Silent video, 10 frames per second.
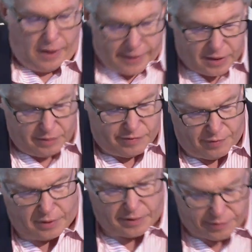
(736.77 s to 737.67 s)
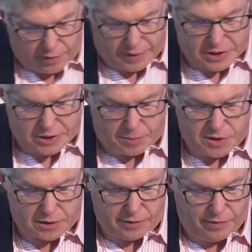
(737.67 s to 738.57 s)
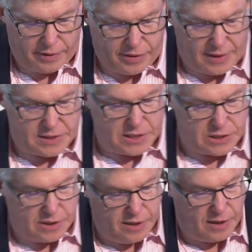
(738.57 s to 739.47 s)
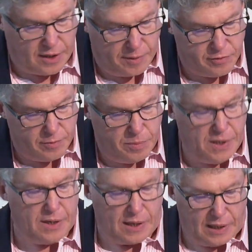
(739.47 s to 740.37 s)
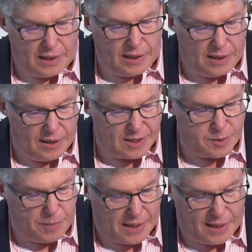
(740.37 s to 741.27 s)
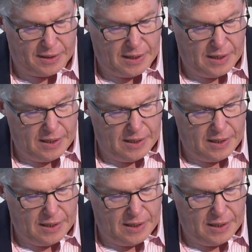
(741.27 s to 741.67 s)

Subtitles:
I confront the fraught subject of authenticity that comes from being a Canadian expat,